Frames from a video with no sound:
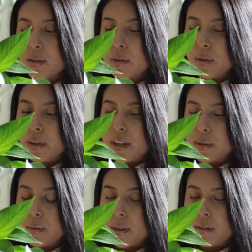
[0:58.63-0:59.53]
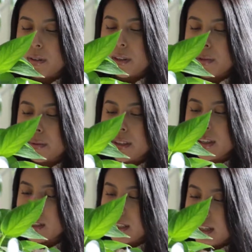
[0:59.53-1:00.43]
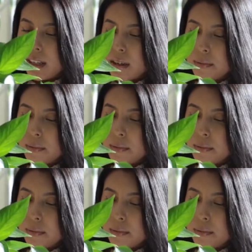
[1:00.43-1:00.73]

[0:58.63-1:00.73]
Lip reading: the soil as well, so that's really exciting.